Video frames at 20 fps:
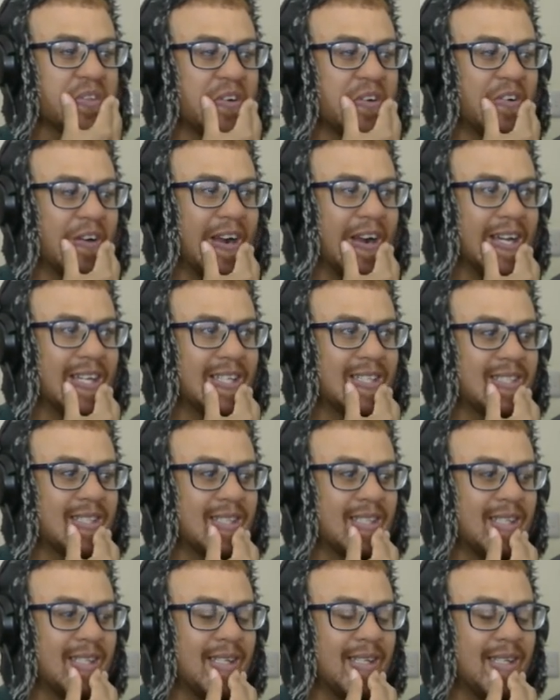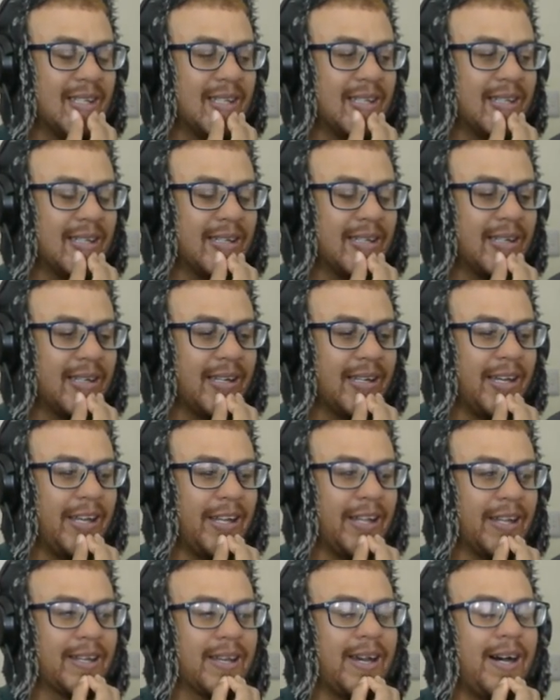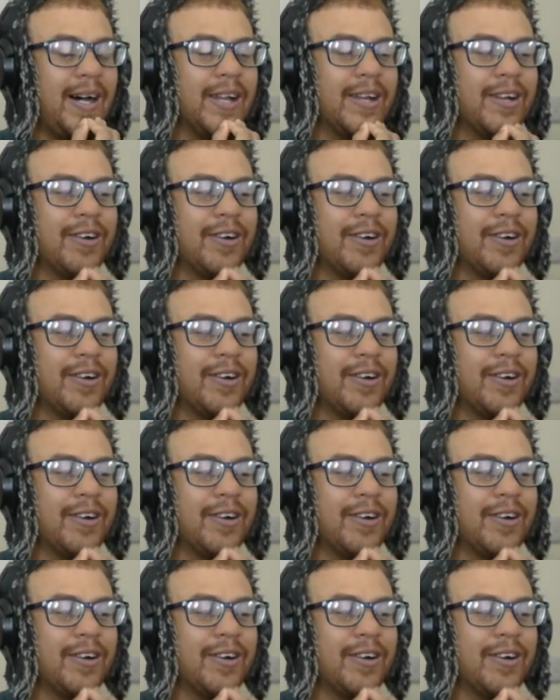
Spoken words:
Right? It kind